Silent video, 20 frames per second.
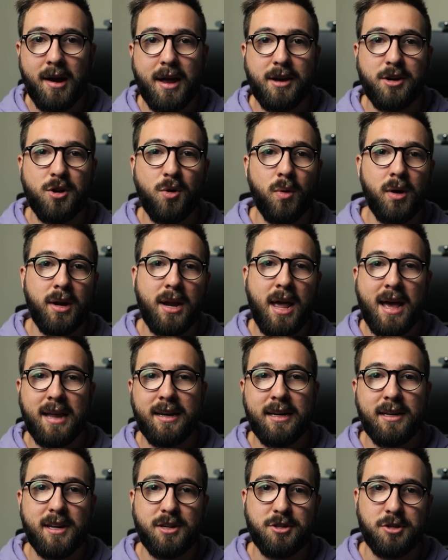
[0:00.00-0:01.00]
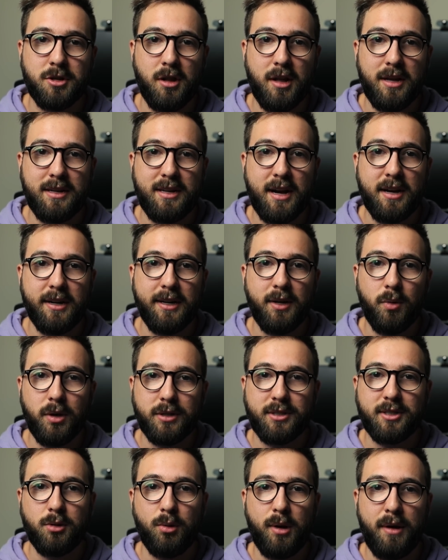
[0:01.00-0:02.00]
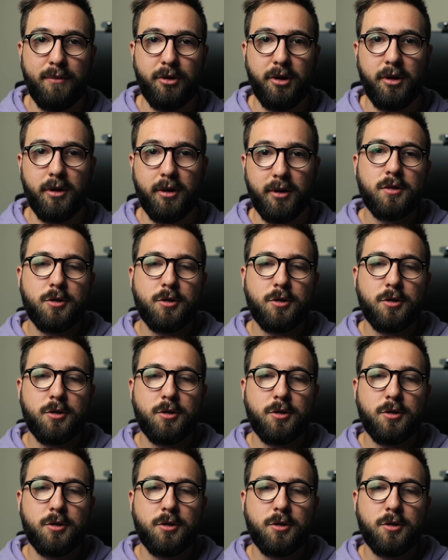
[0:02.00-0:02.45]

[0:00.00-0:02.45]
I don't want any digital identity whatsoever.